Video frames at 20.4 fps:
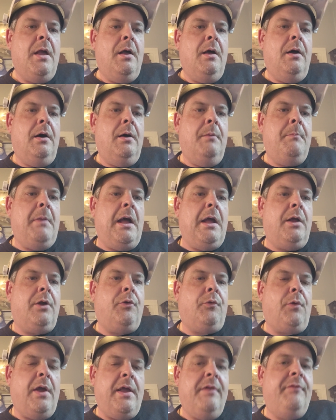My
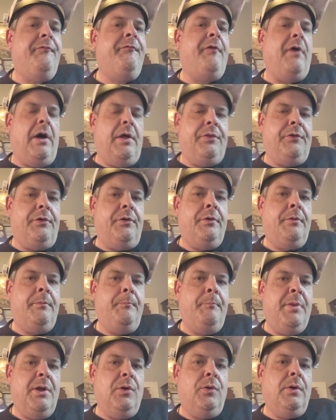grandfather,
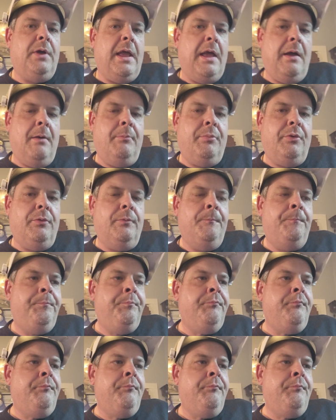Bill Campbell,